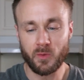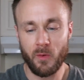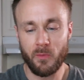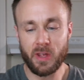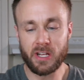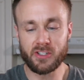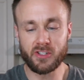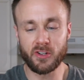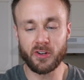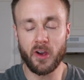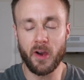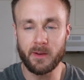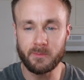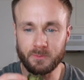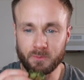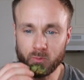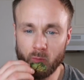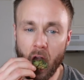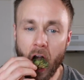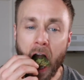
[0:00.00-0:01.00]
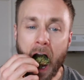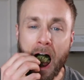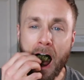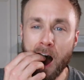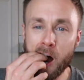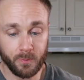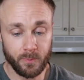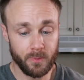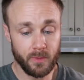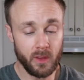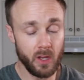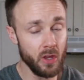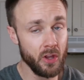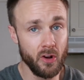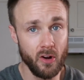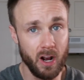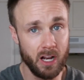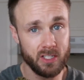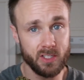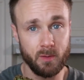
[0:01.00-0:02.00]
These are good.
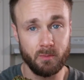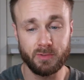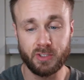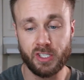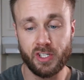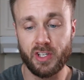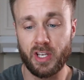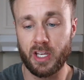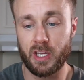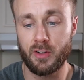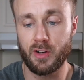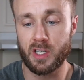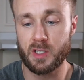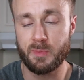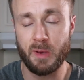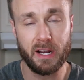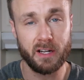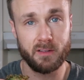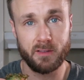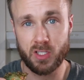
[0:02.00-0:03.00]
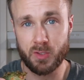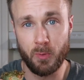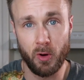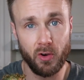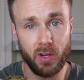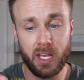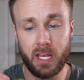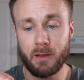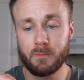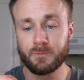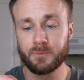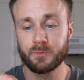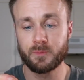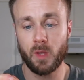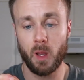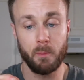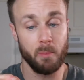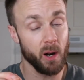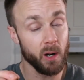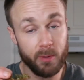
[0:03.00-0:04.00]
They're awesome, just like you'd expect. Smoky,
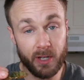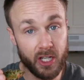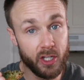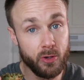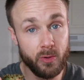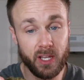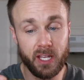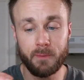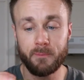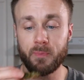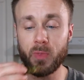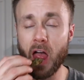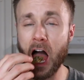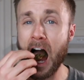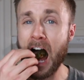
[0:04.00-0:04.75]
barbecue-y.